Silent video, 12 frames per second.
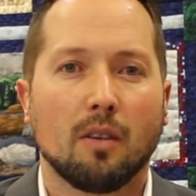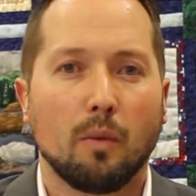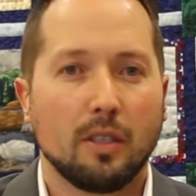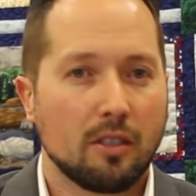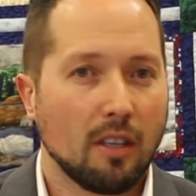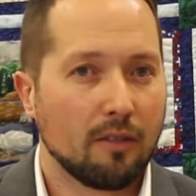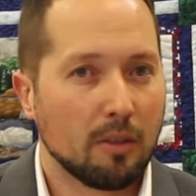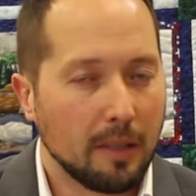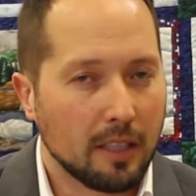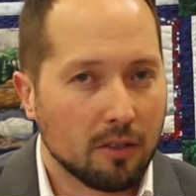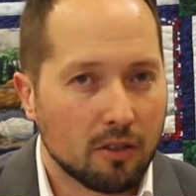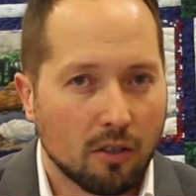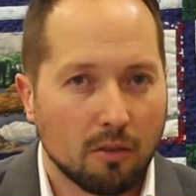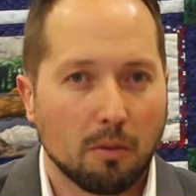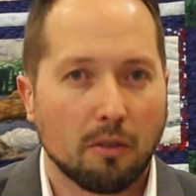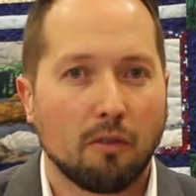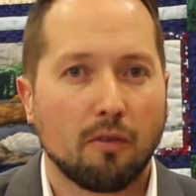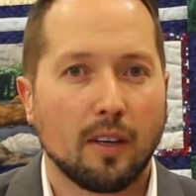we still have to be concerned
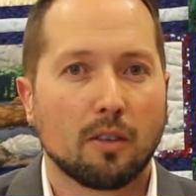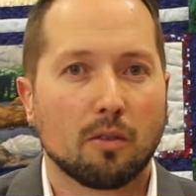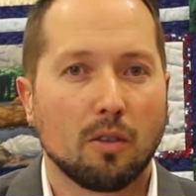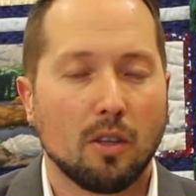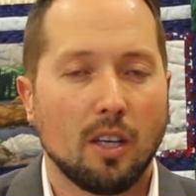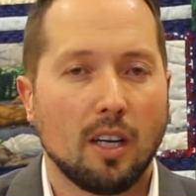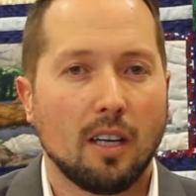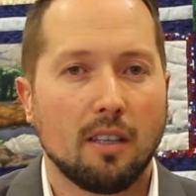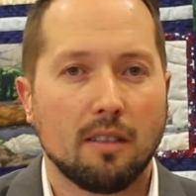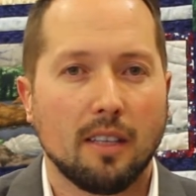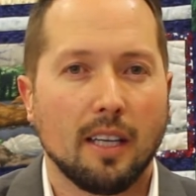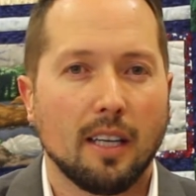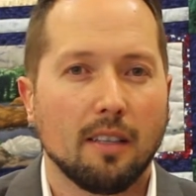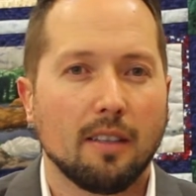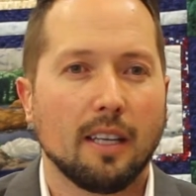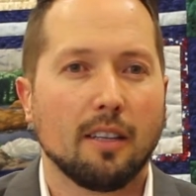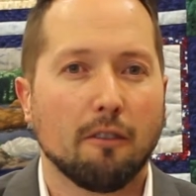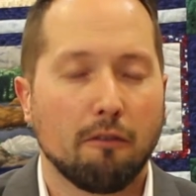with federal law
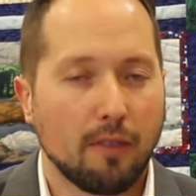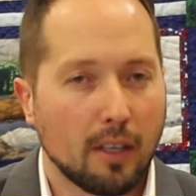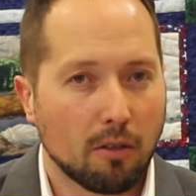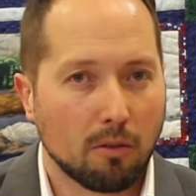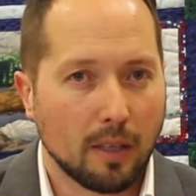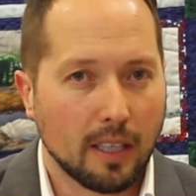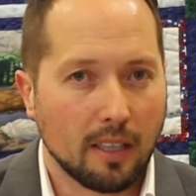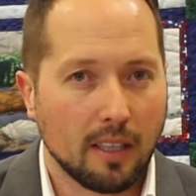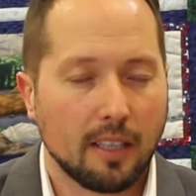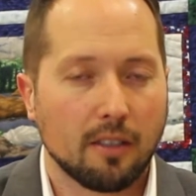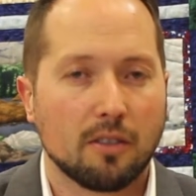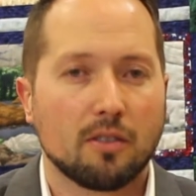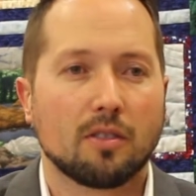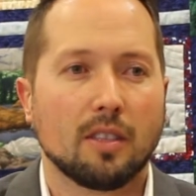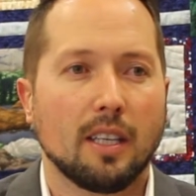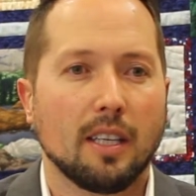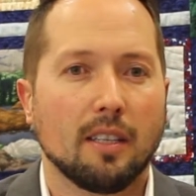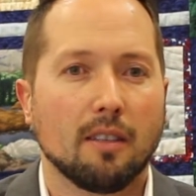and the federal regulators
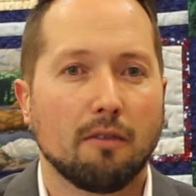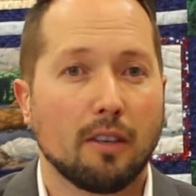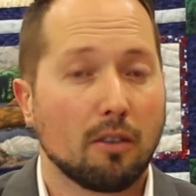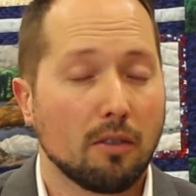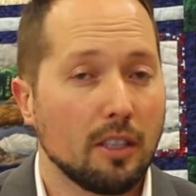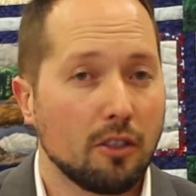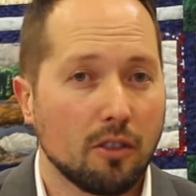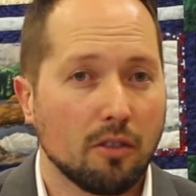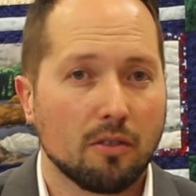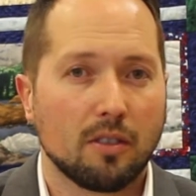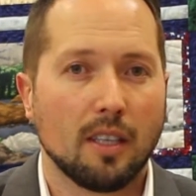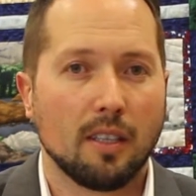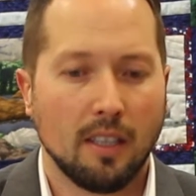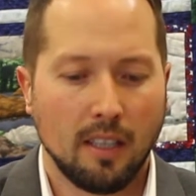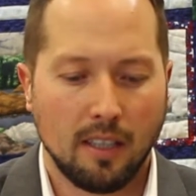and the federal issues that